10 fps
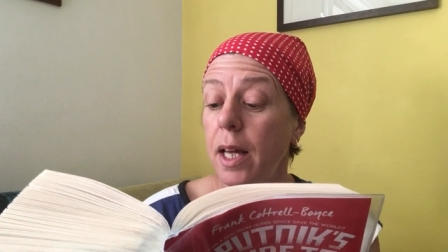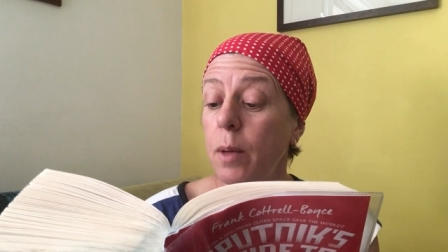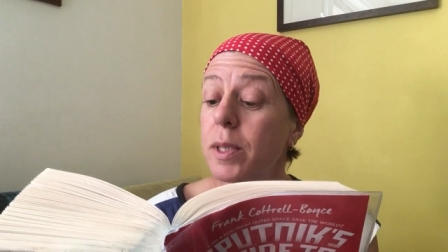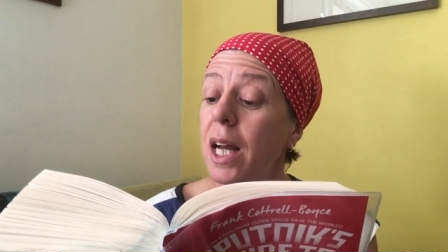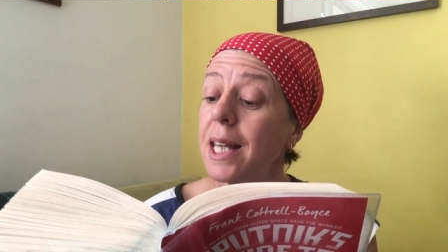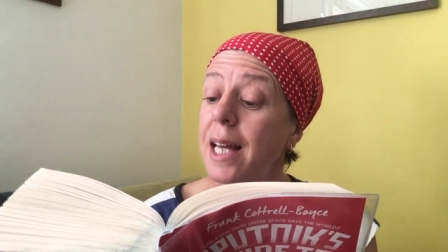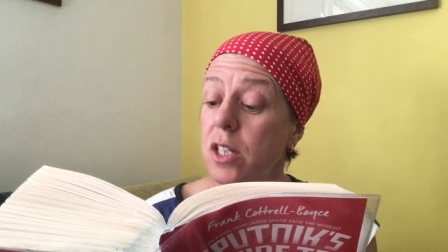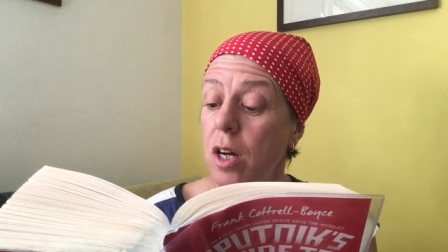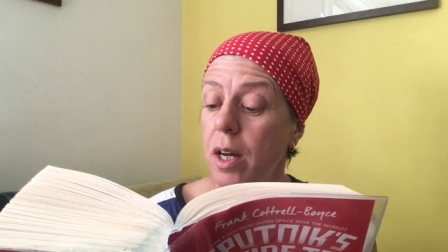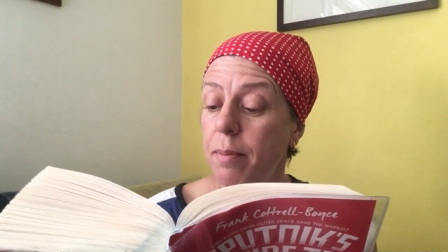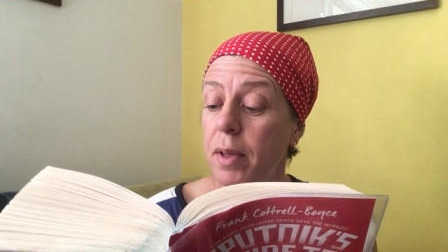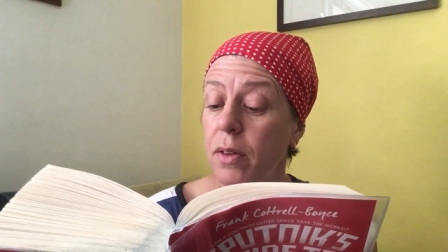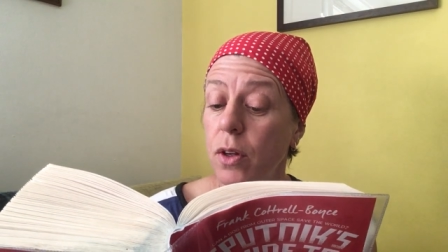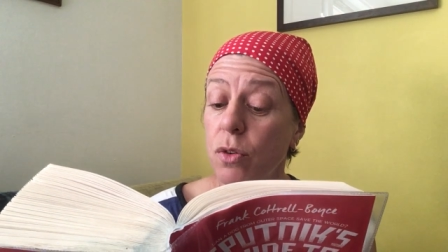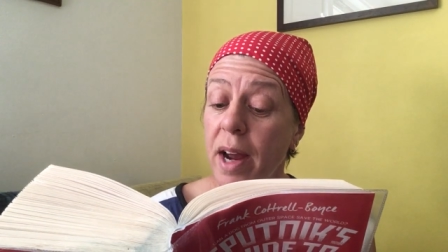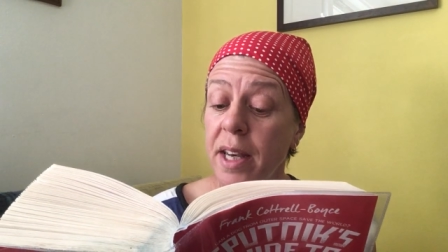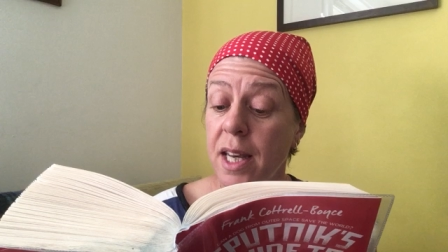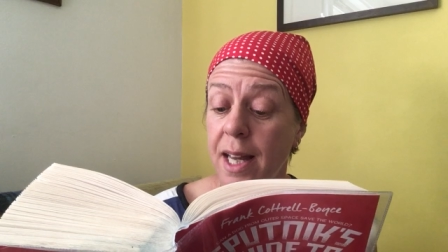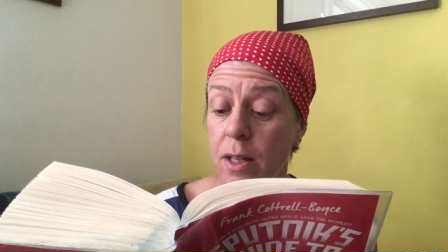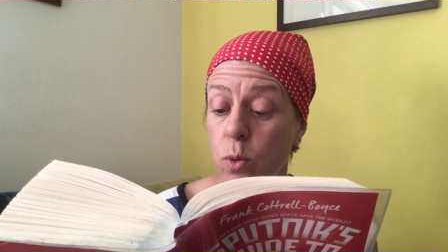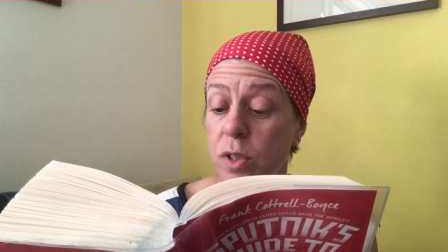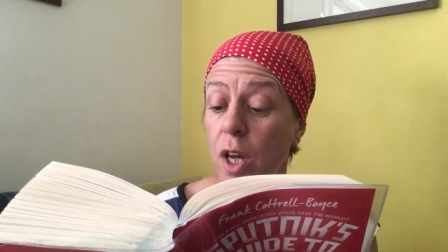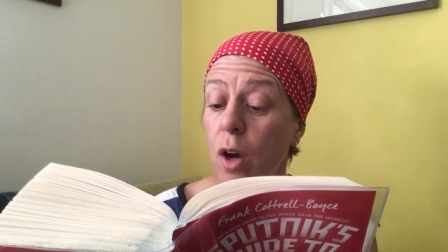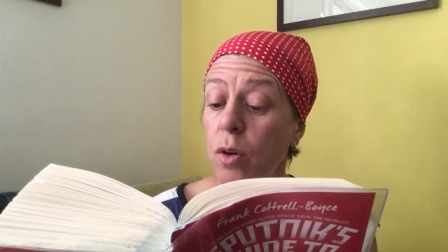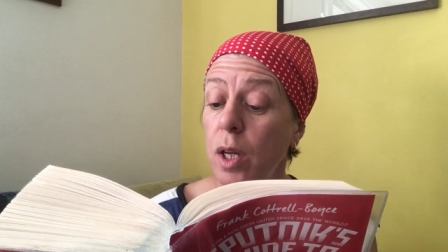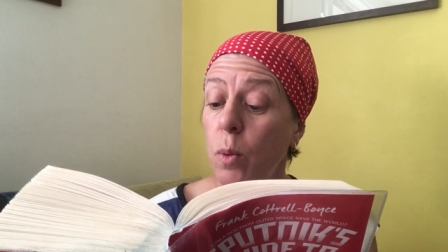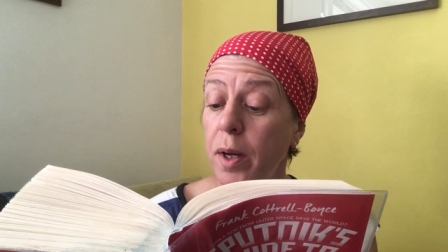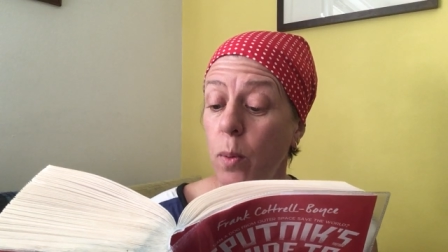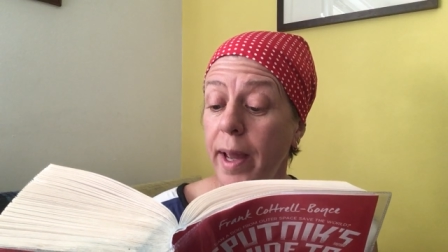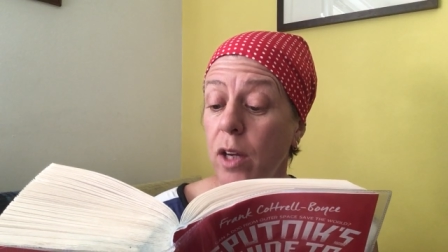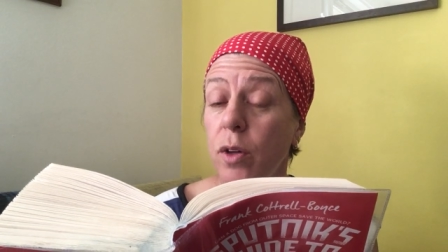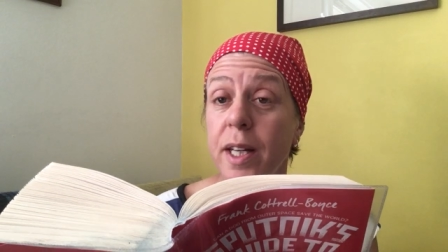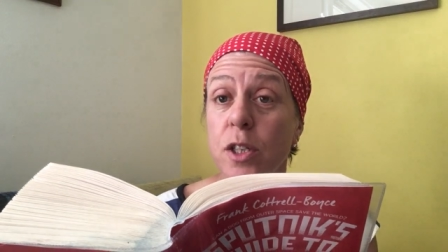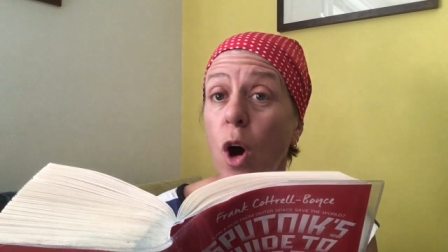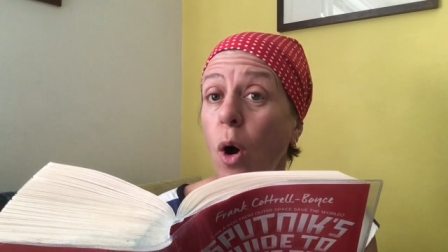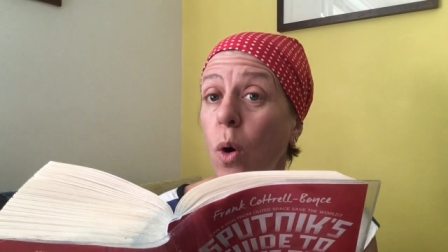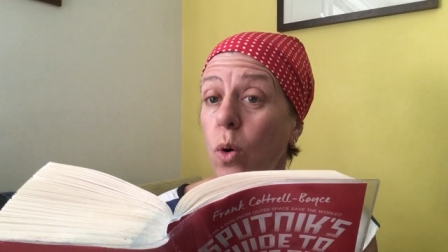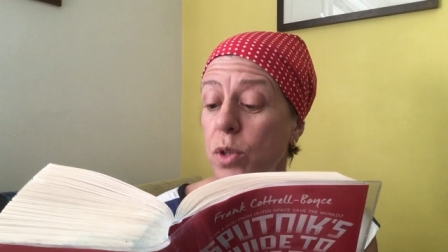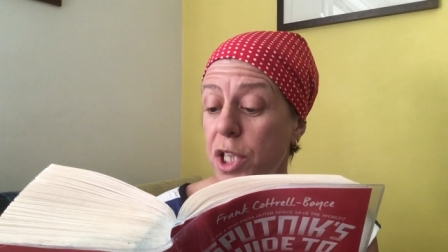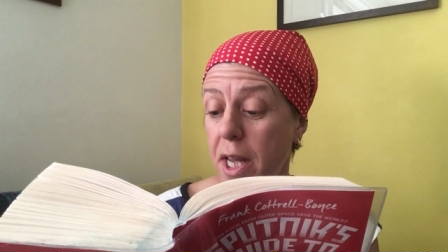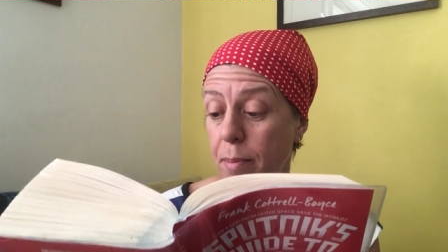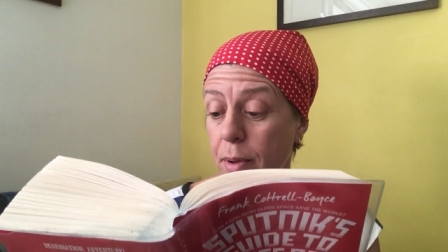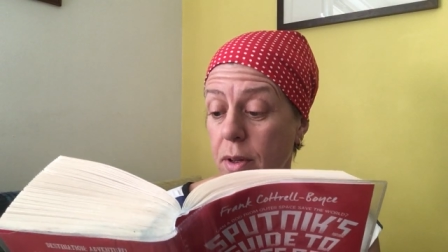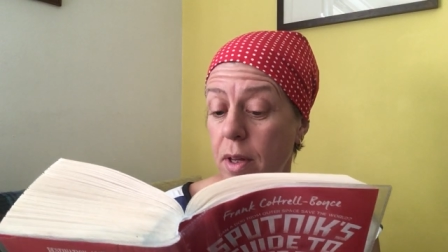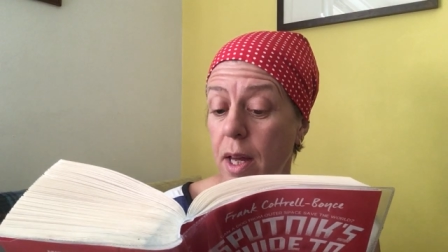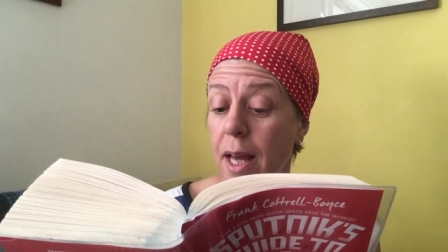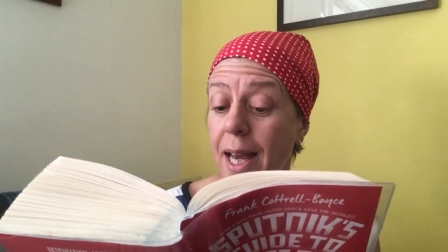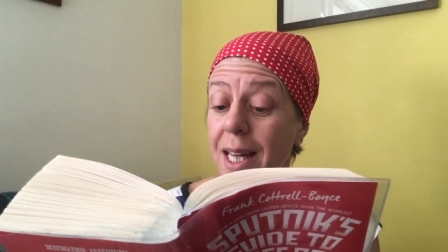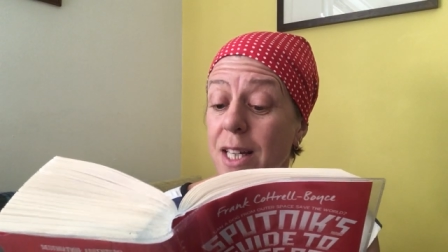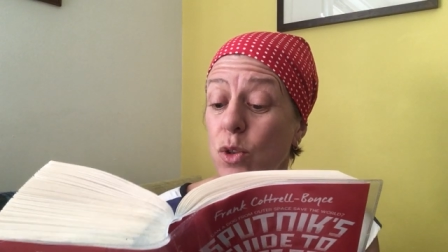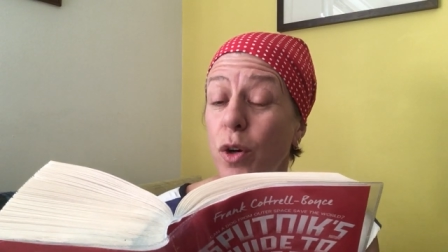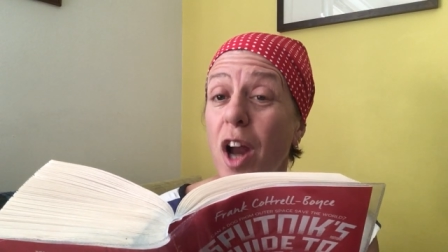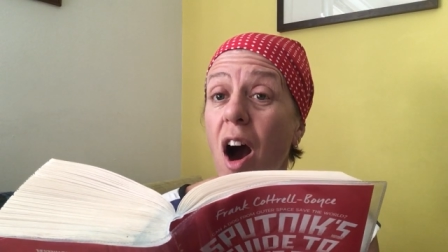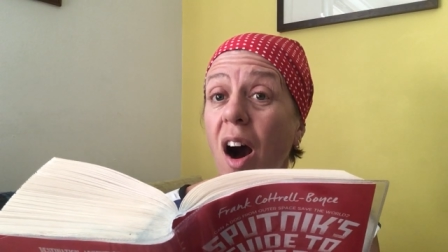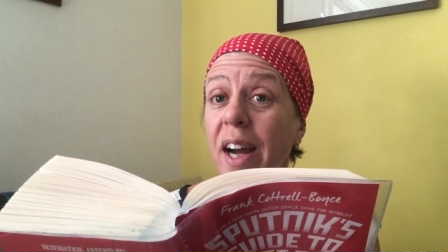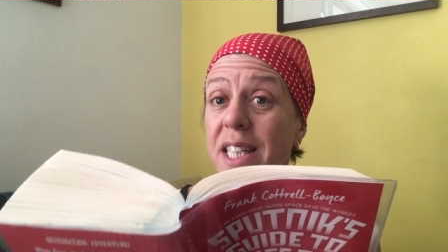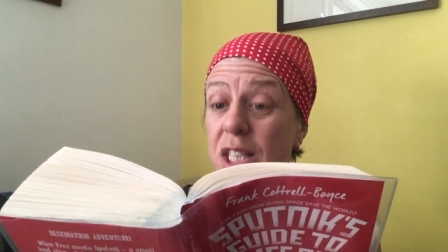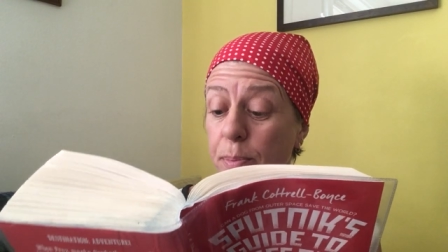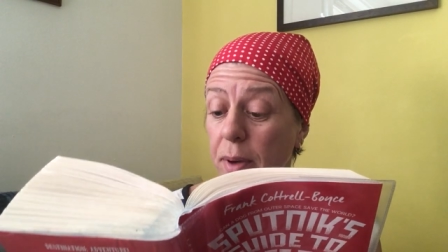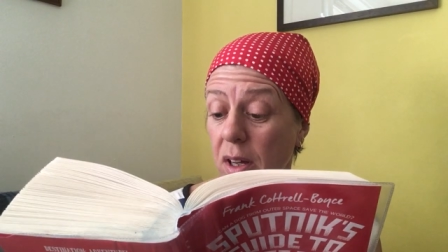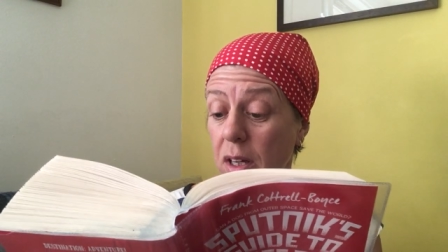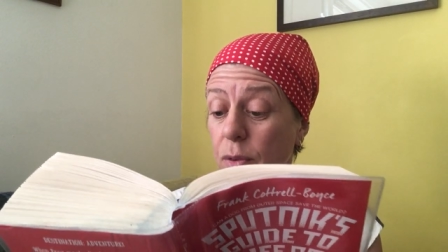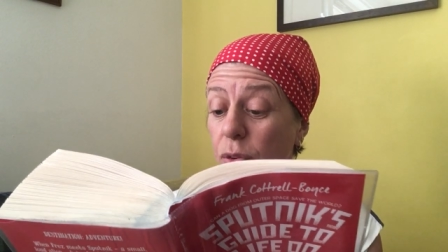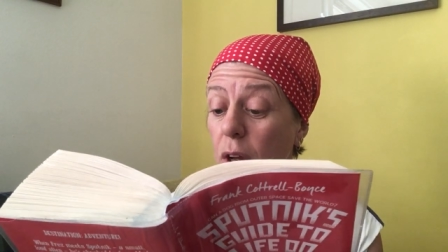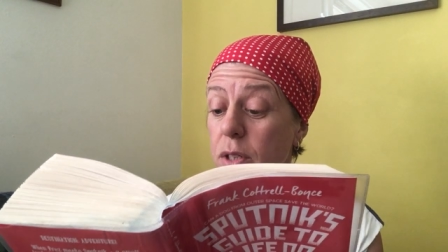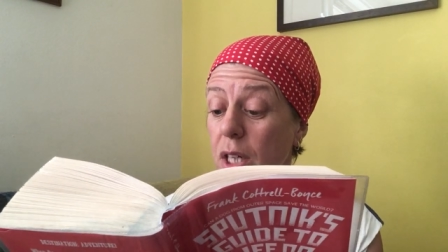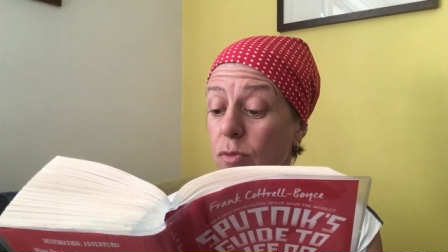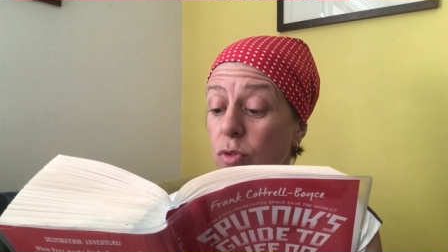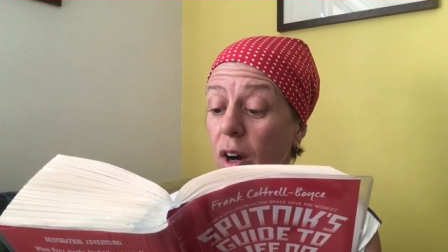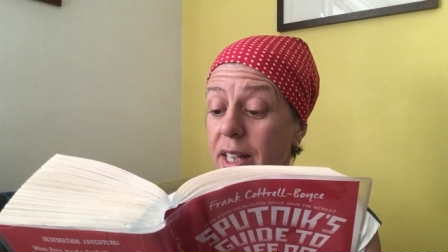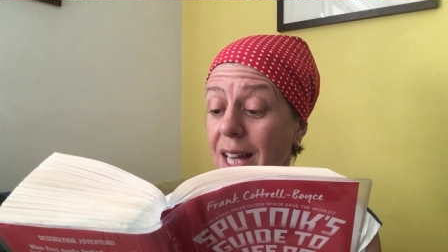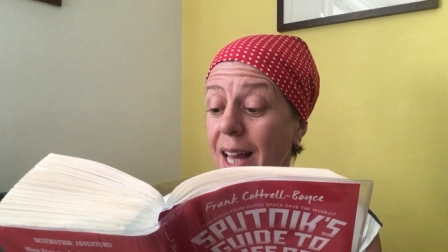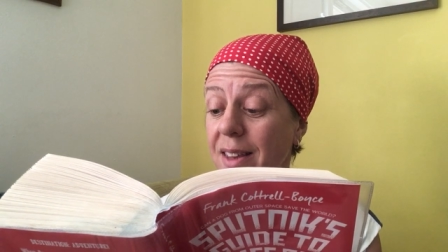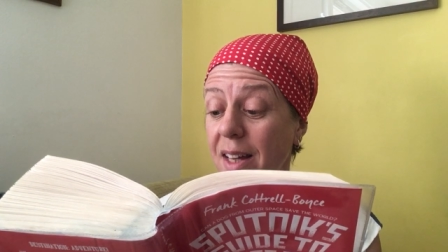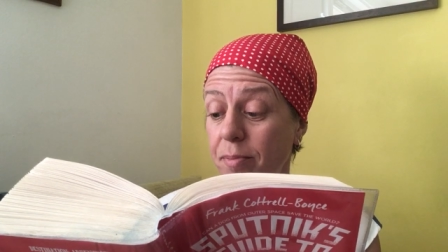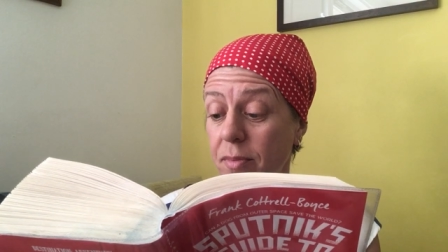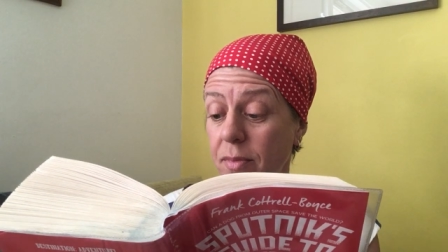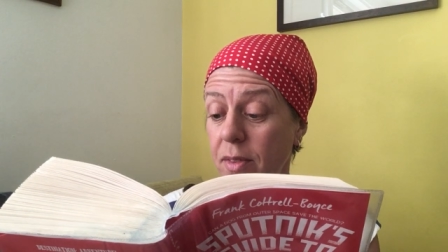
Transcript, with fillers: It was like that time that Grandad was the only one awake on his whole ship, and he saw an iceberg floating right at them.